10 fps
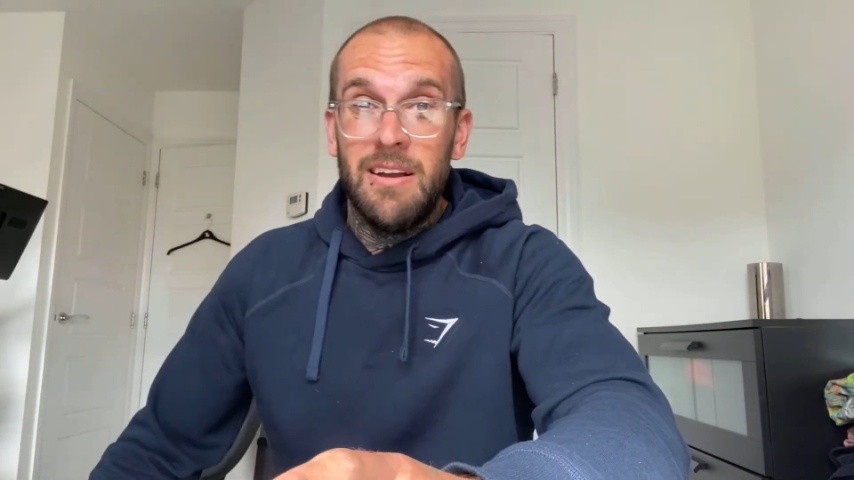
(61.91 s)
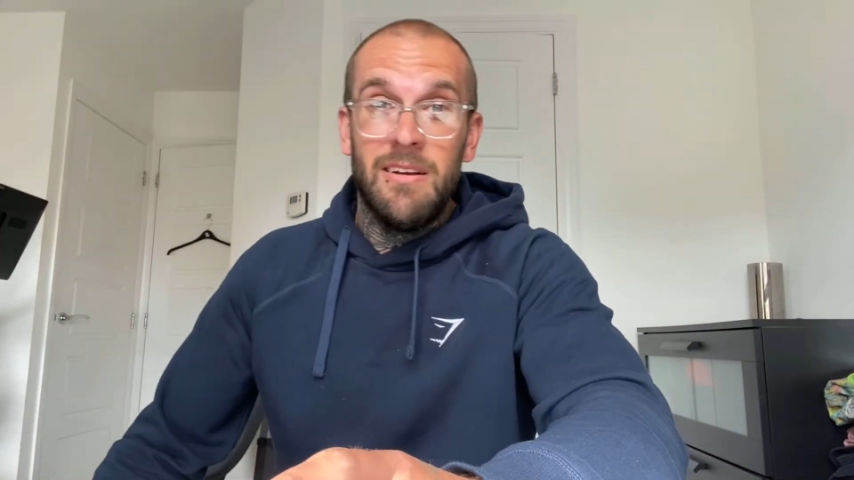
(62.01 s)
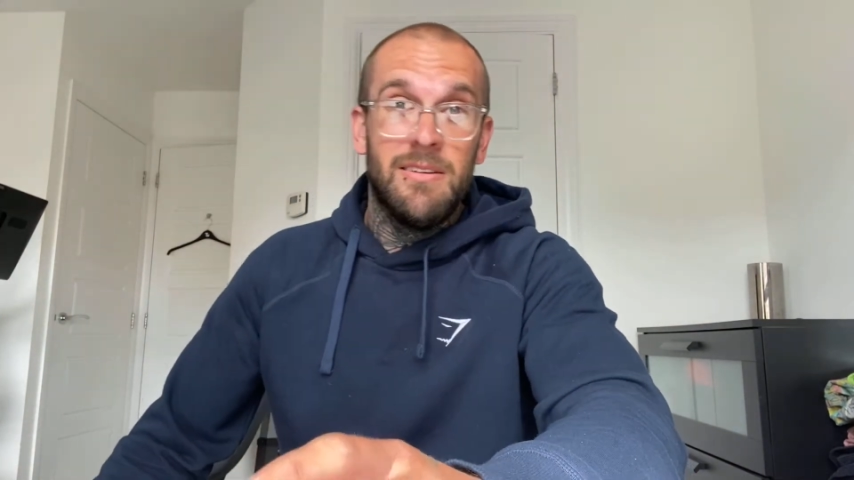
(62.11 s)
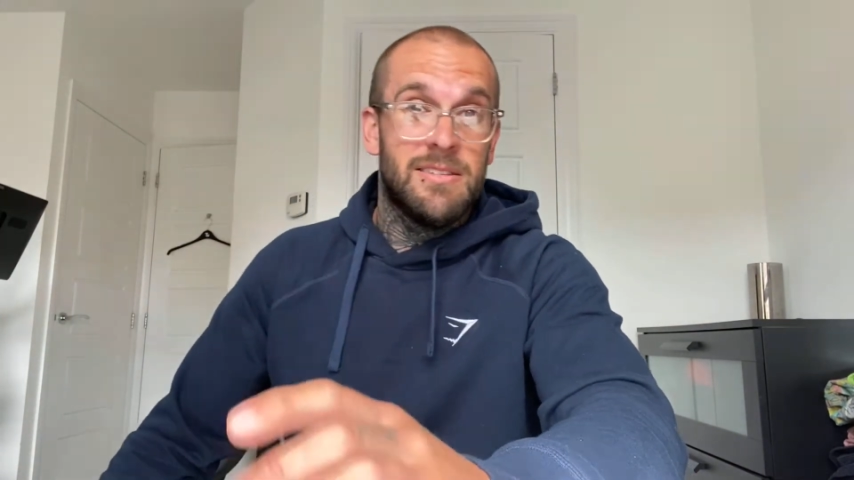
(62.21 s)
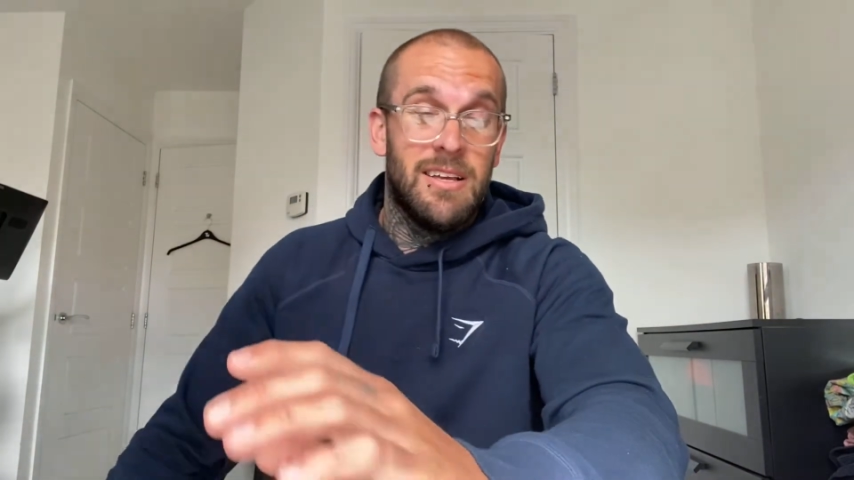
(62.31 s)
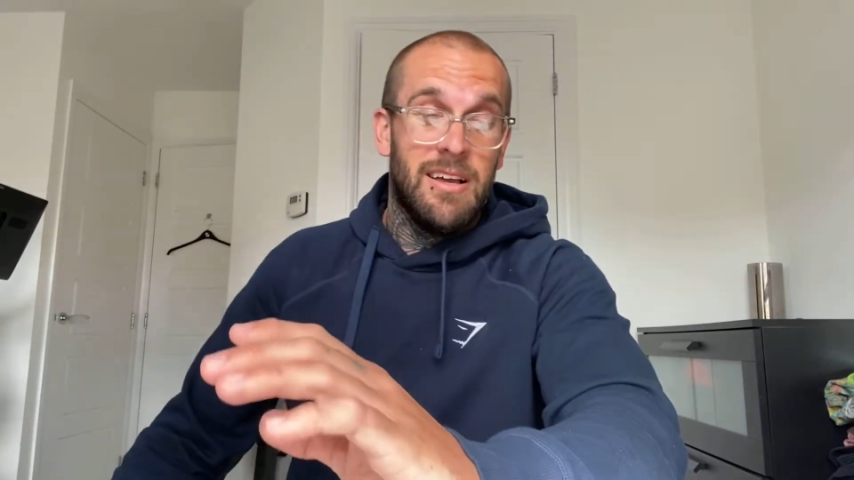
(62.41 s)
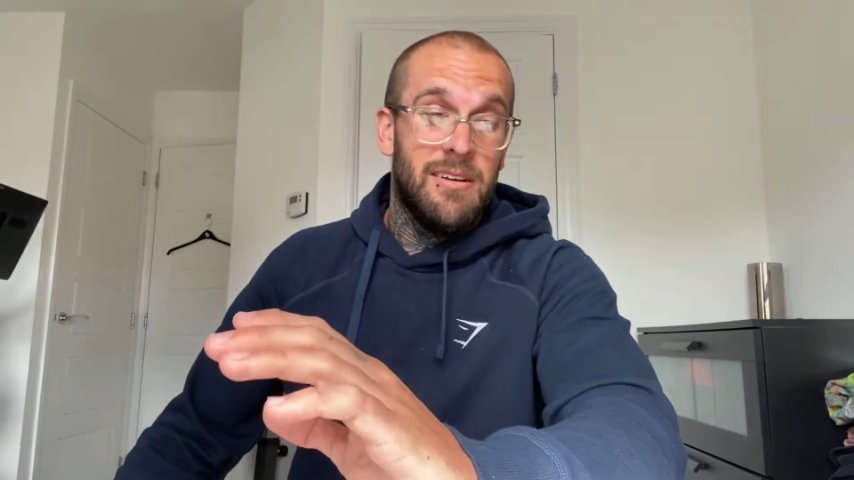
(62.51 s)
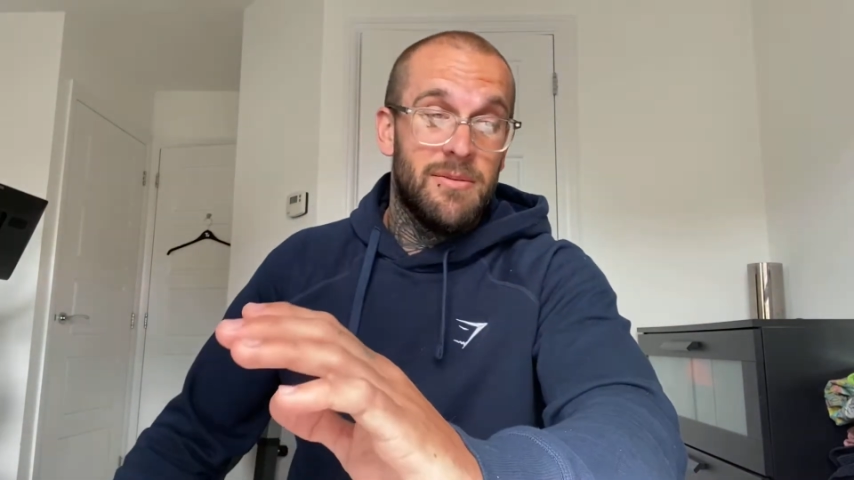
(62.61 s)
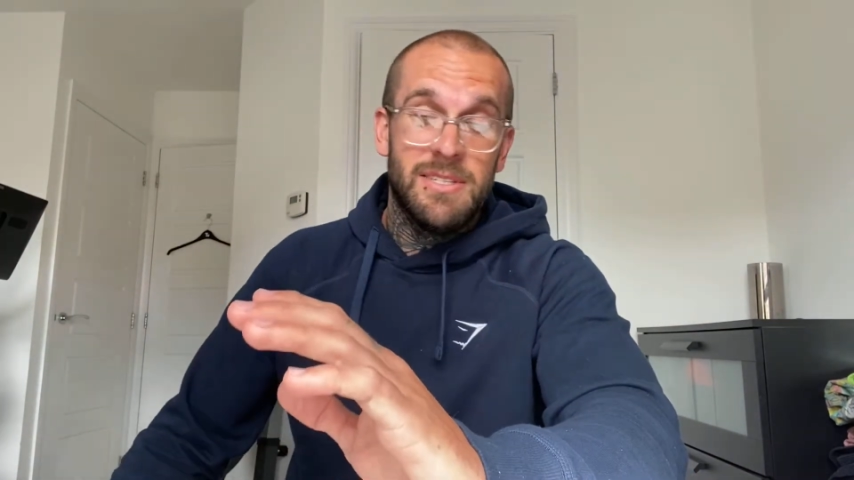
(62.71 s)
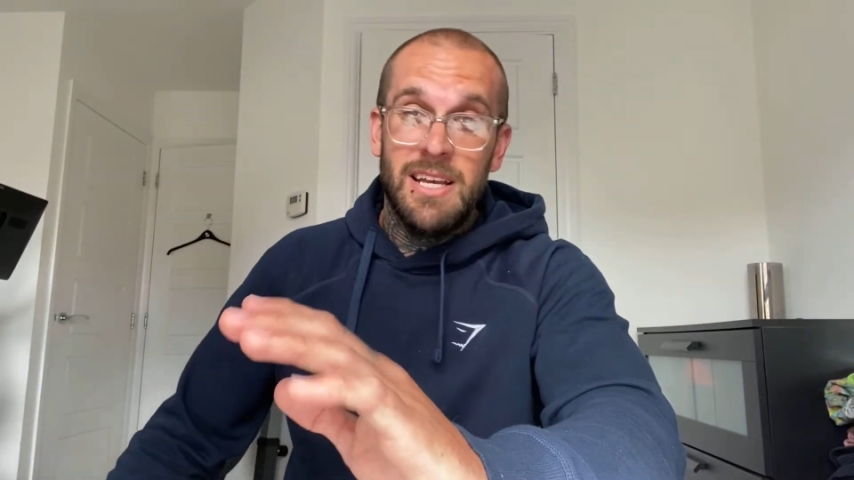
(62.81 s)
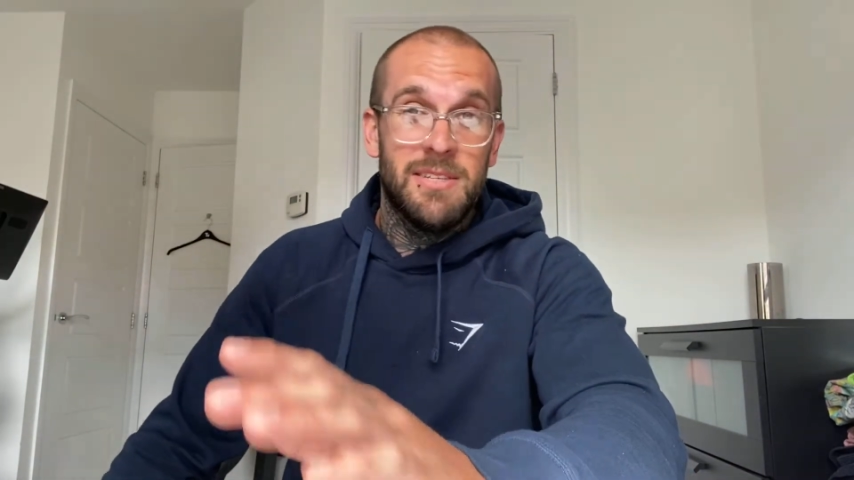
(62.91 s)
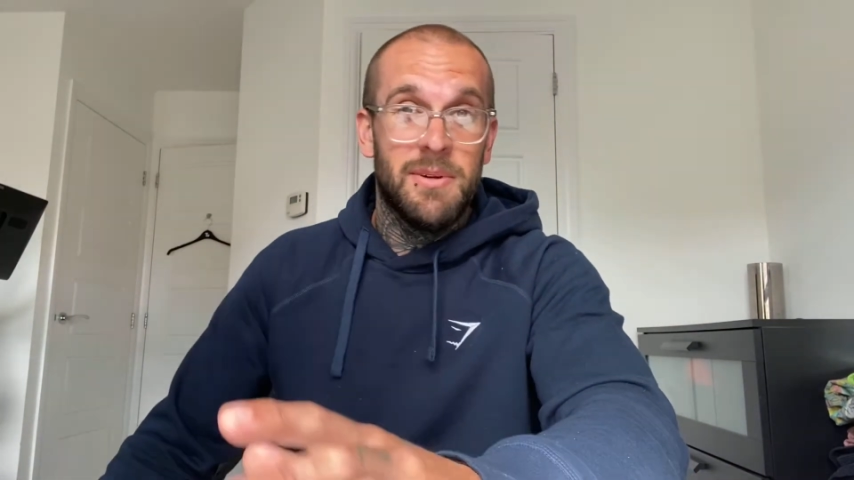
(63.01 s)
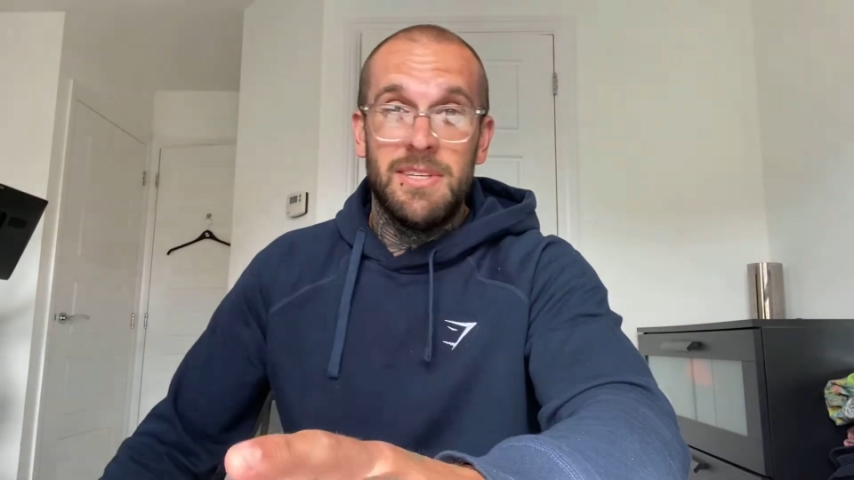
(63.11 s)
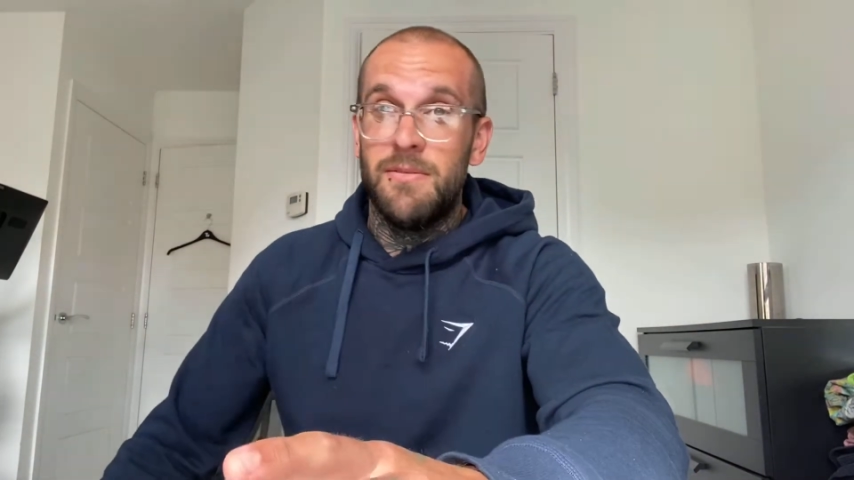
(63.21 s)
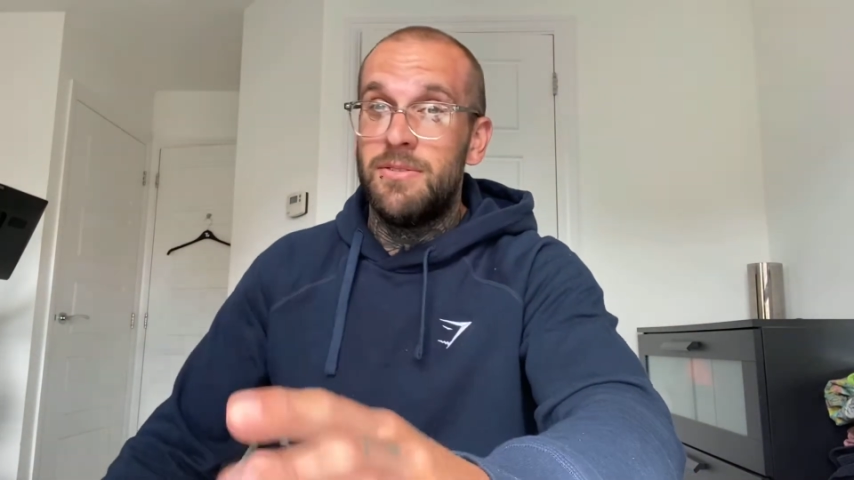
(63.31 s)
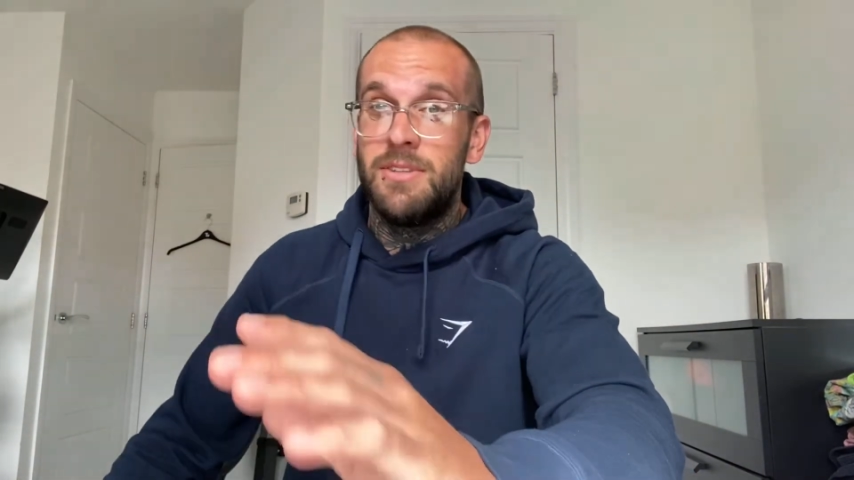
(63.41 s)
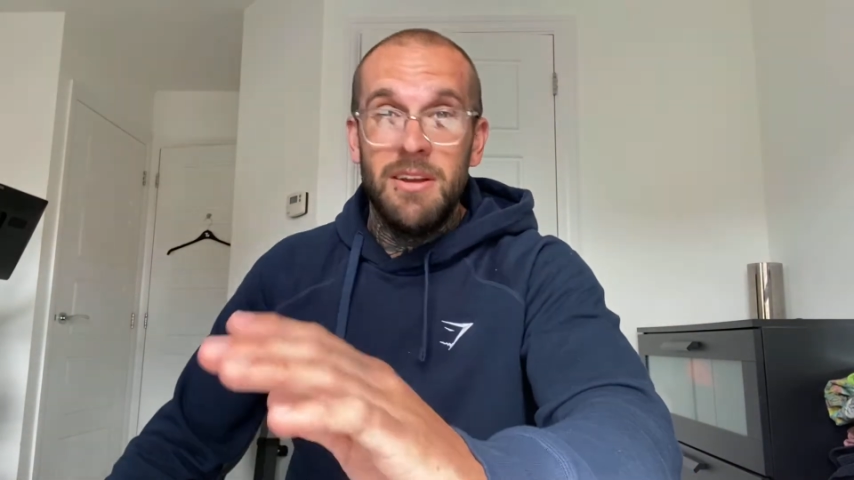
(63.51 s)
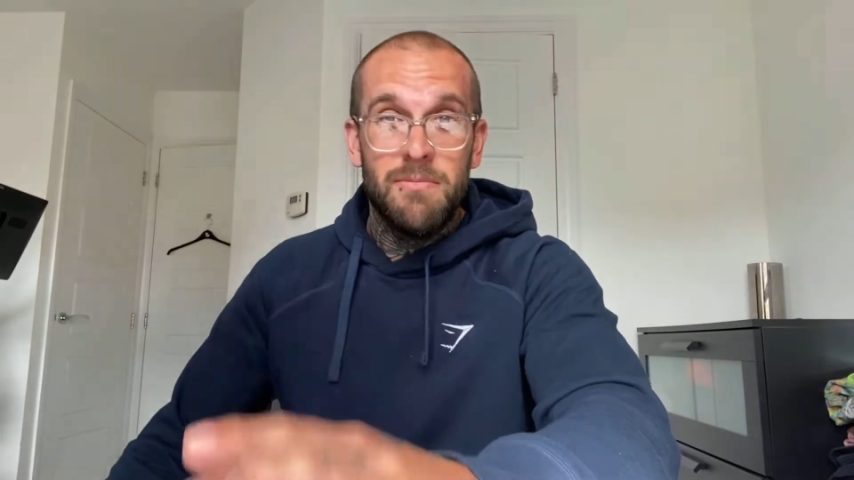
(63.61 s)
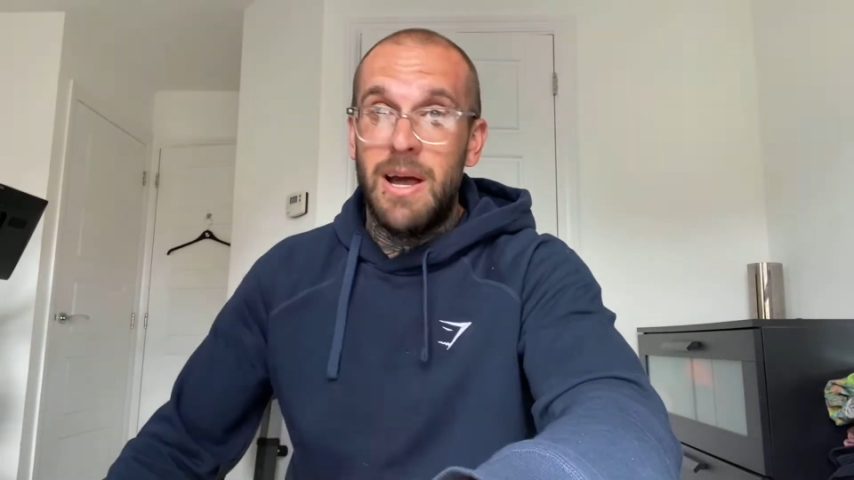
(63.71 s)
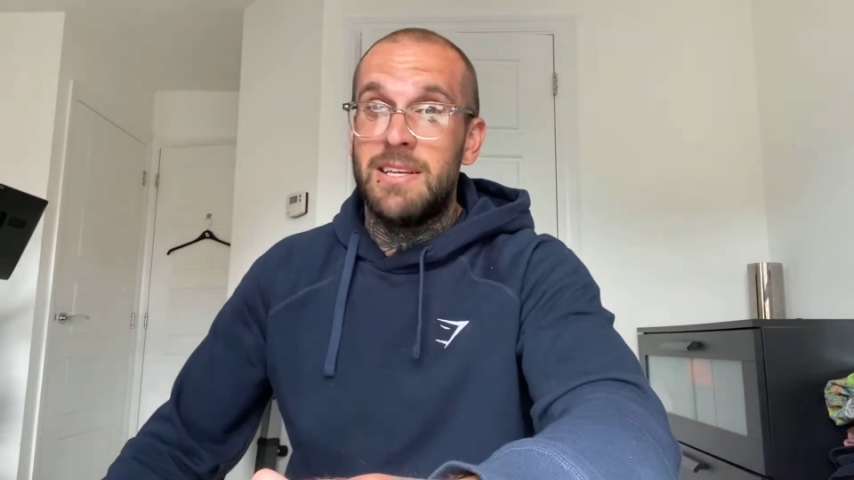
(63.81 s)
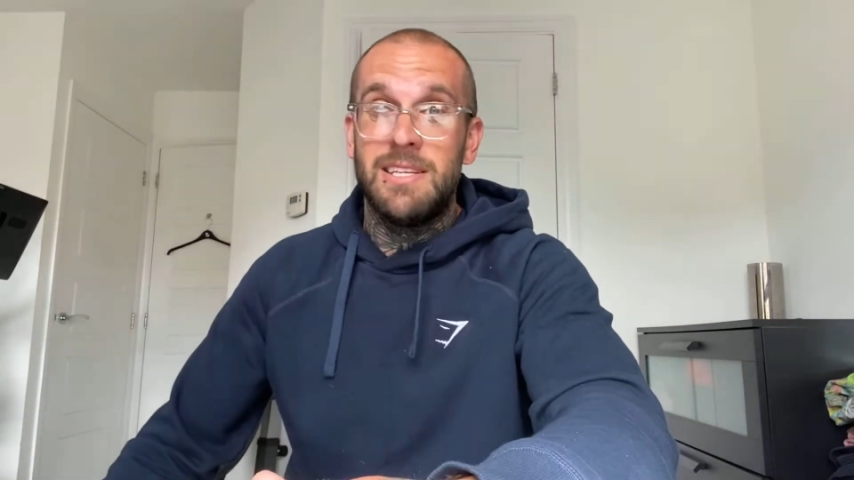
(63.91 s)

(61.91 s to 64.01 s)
I was saying to myself, don't pass